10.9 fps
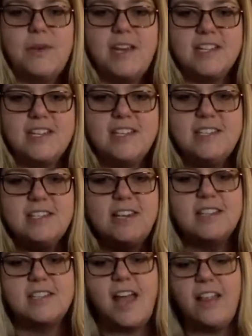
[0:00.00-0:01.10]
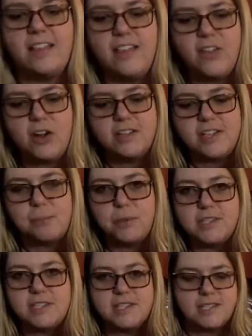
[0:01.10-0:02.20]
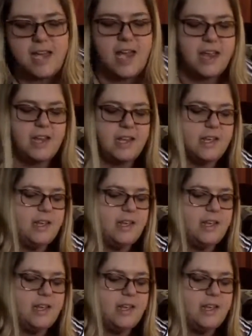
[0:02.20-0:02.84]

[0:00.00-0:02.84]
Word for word: squeezes. It's got like the little dimples inside.